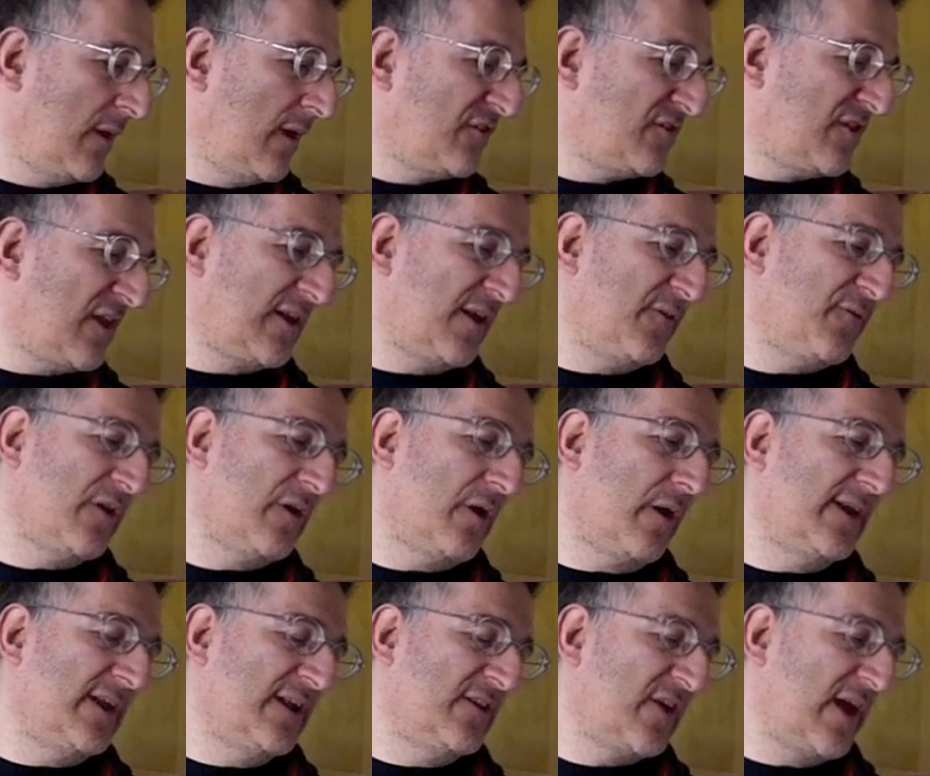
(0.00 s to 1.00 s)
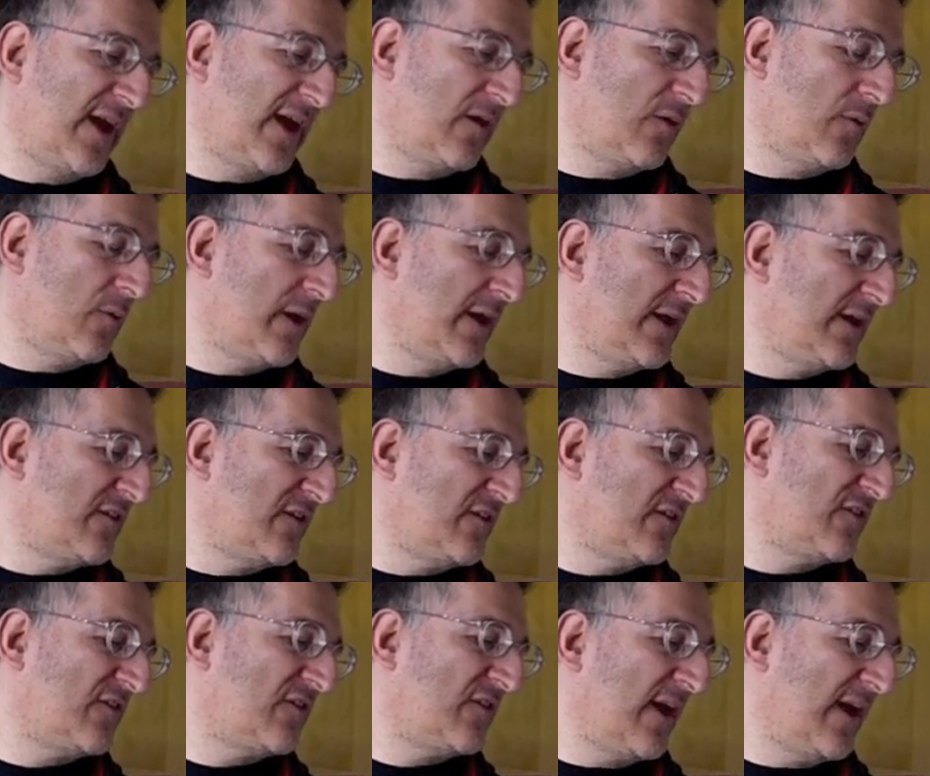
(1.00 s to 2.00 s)
settling for nightly takeaways
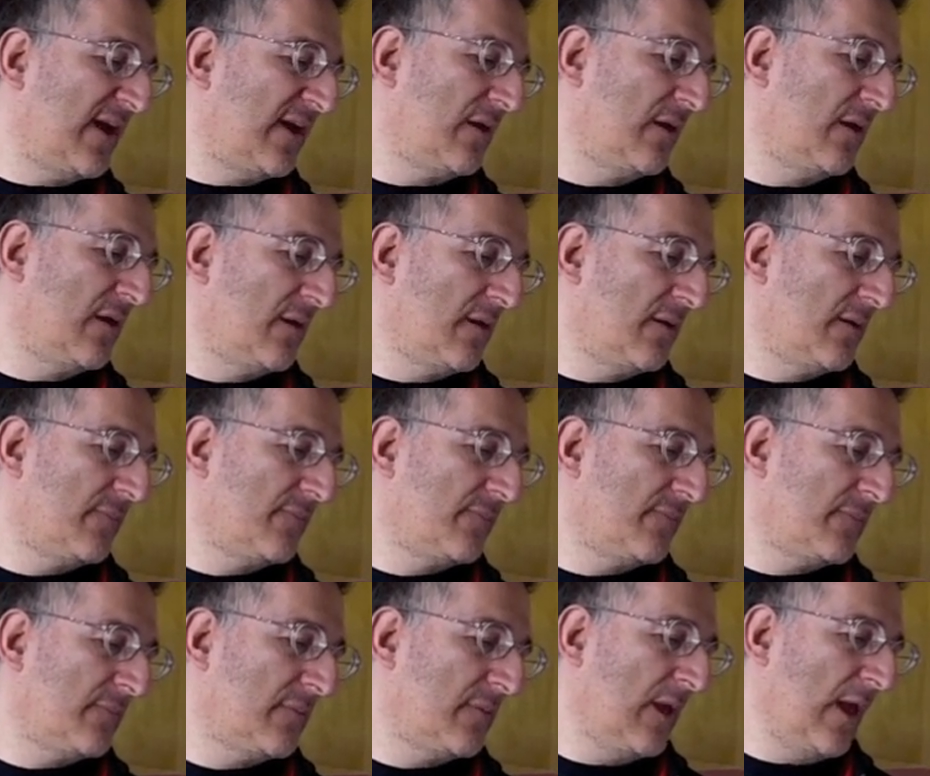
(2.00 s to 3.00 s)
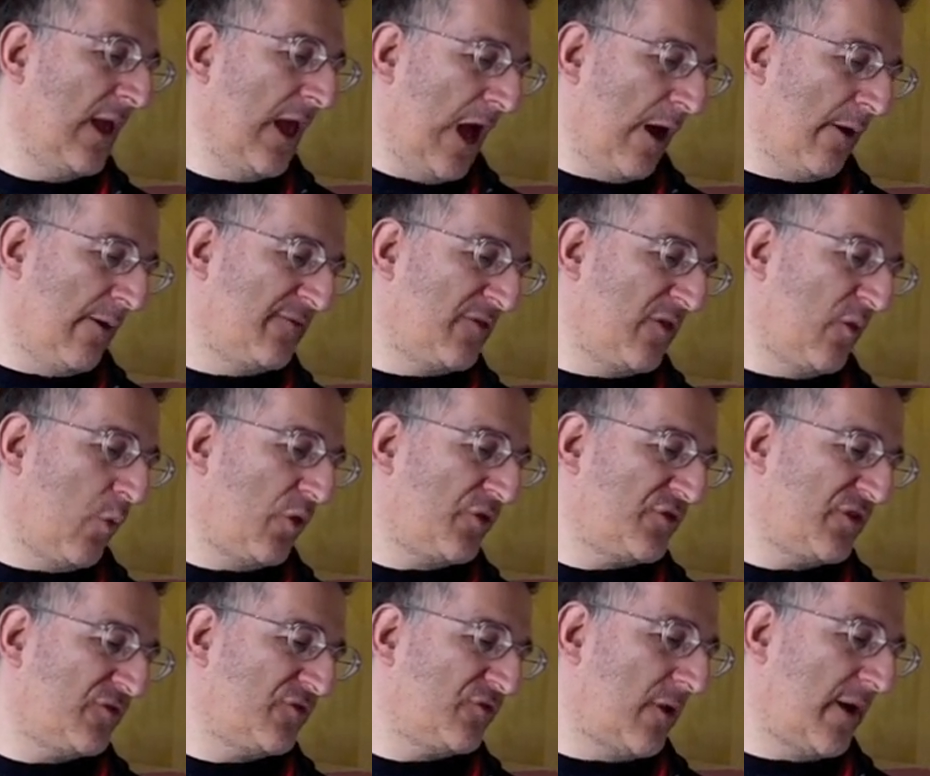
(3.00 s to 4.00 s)
instead. However, the
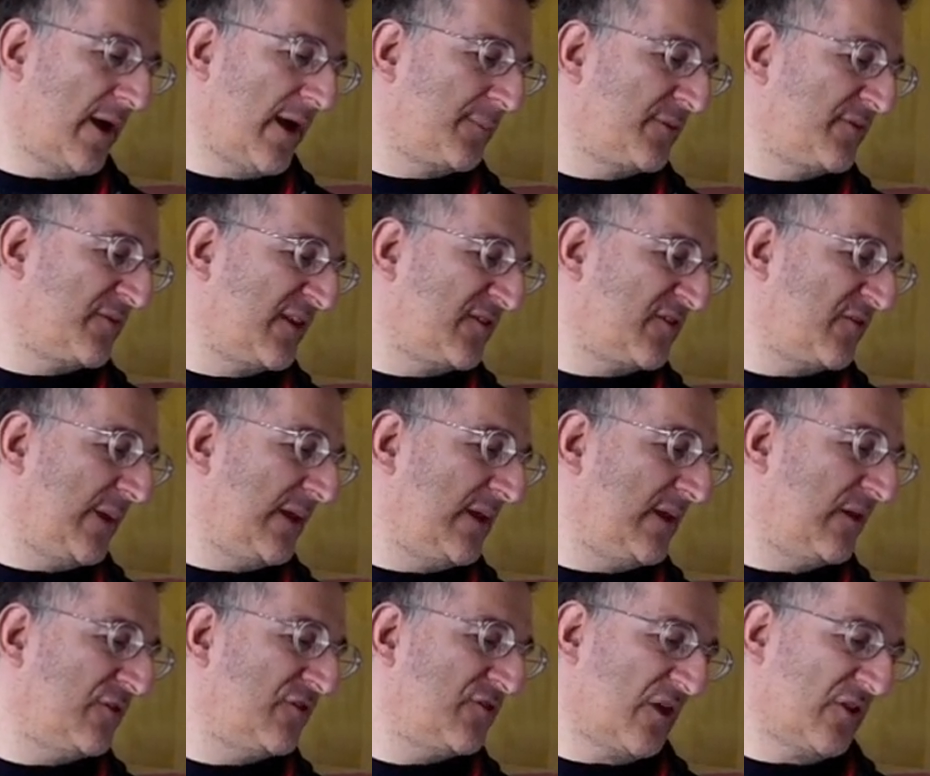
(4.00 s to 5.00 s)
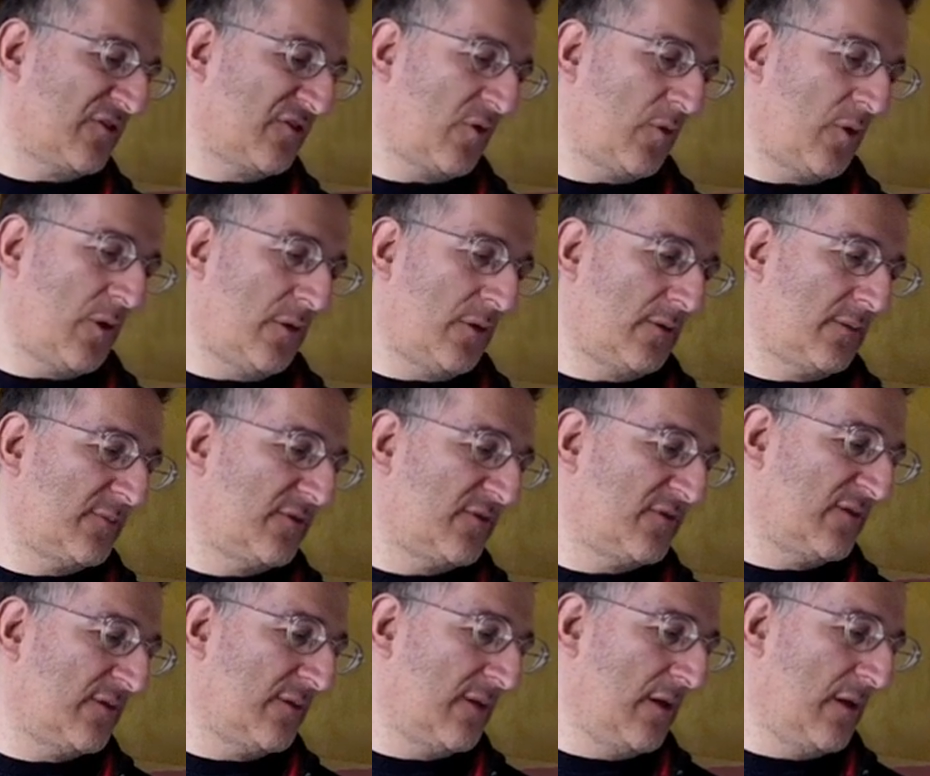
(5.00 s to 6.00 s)
washer-dryer presents me no such
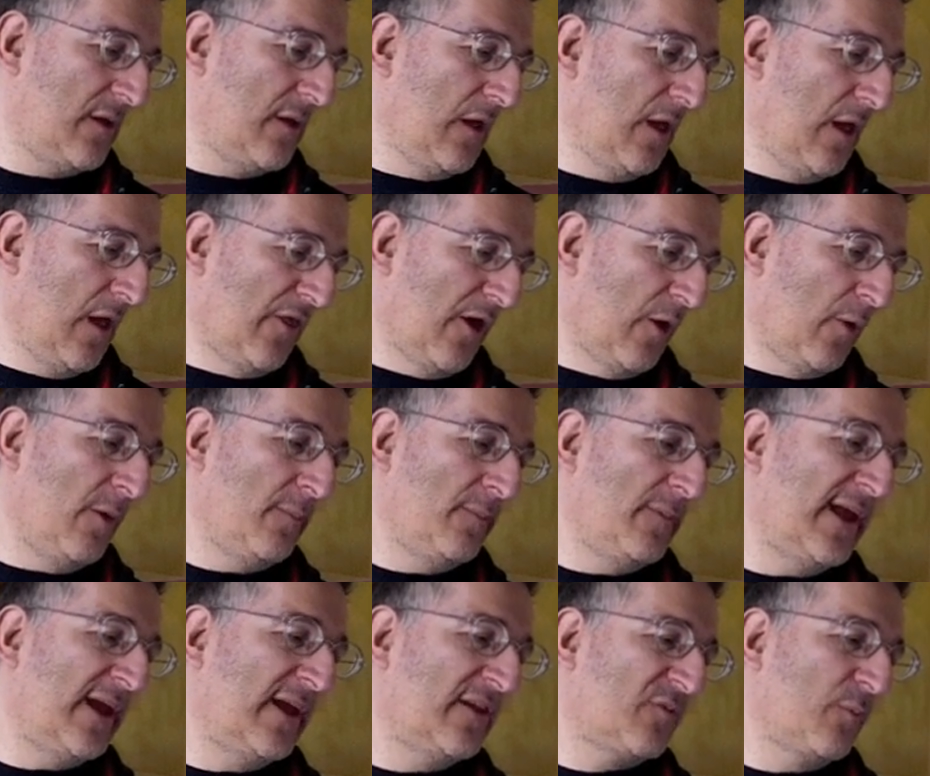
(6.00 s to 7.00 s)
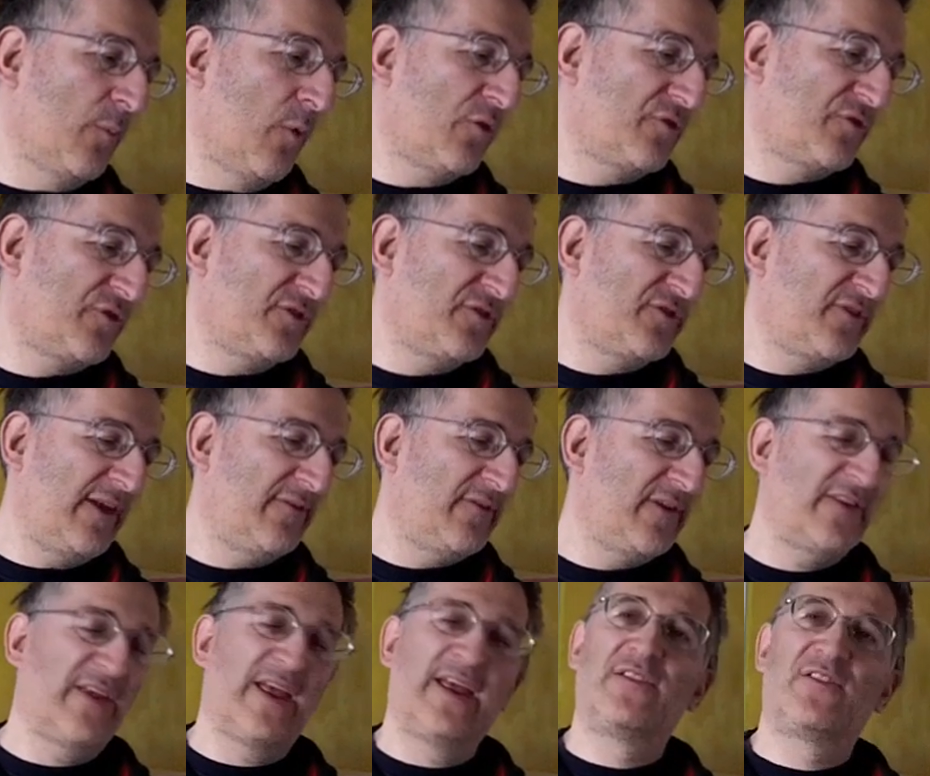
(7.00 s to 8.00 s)
qualms, though opening its maw to receive
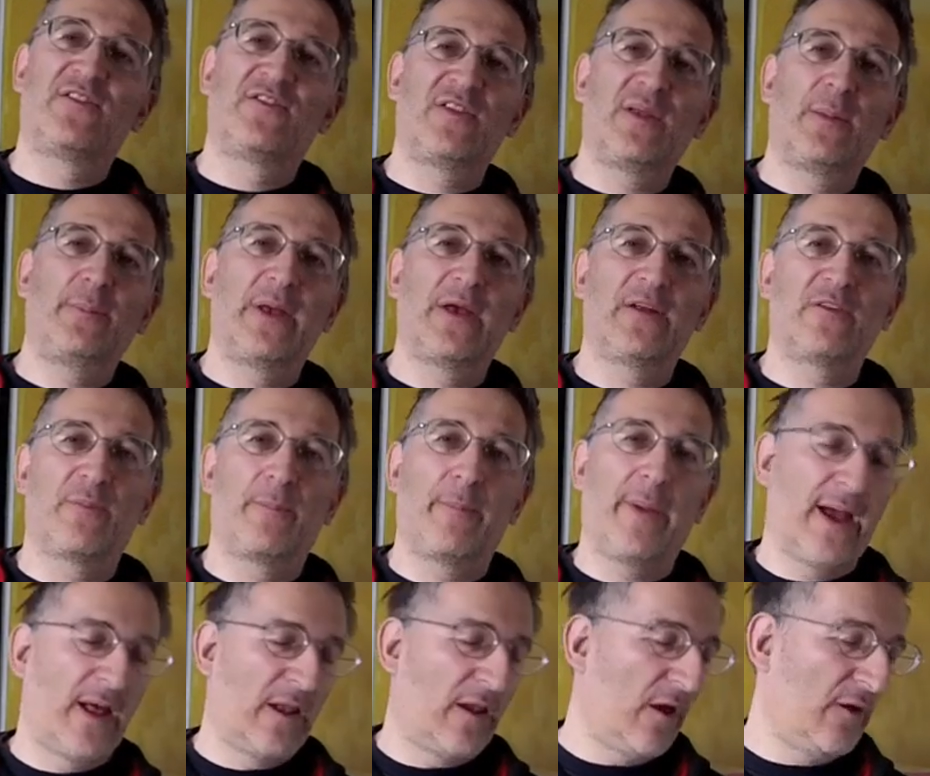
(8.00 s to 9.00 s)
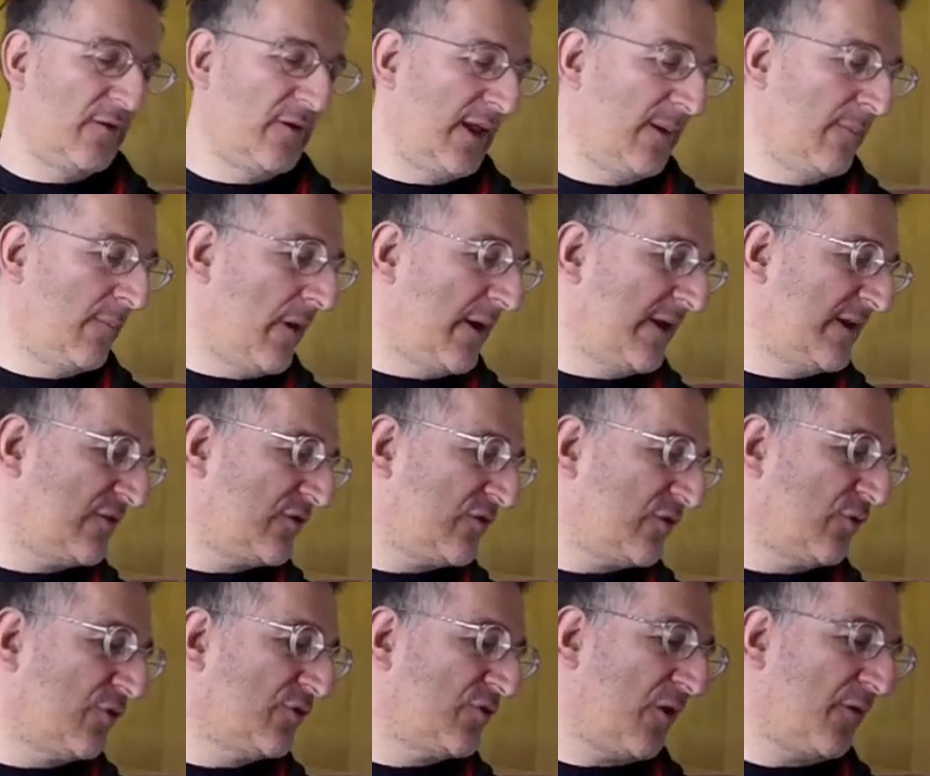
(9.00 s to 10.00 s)
its incipient male-only
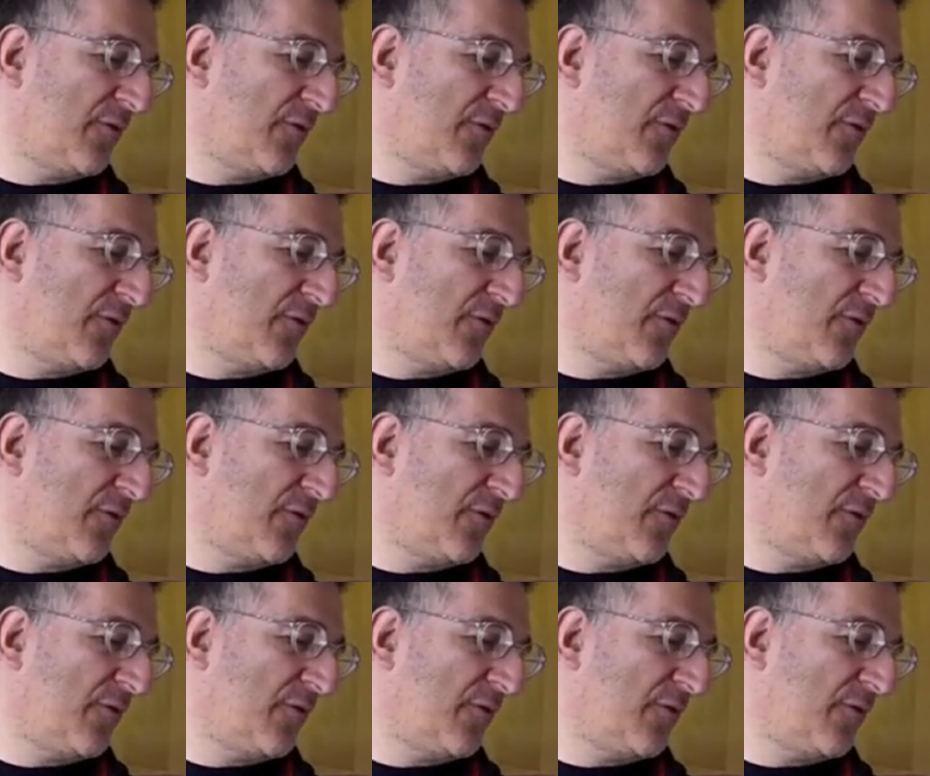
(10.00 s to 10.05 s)
Minotaur's